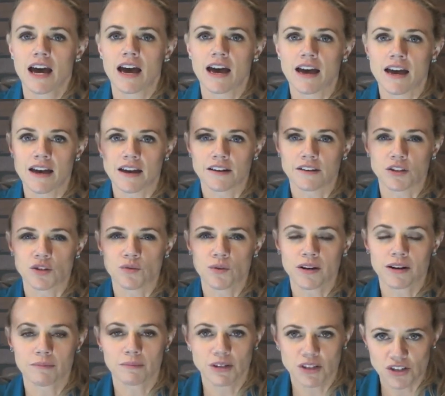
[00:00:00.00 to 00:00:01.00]
And you
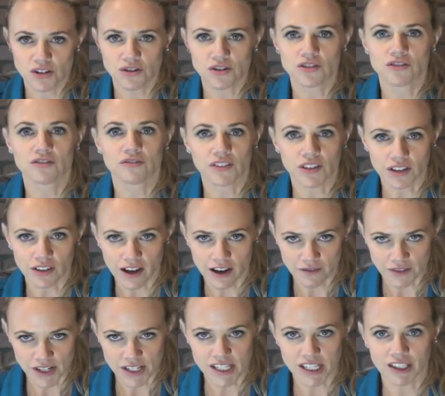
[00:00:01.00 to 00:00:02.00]
want to be sure you feel
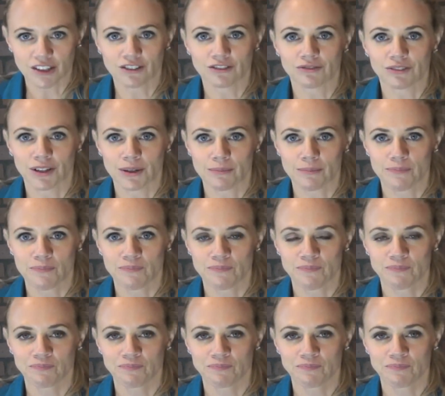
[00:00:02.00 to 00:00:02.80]
every single rib.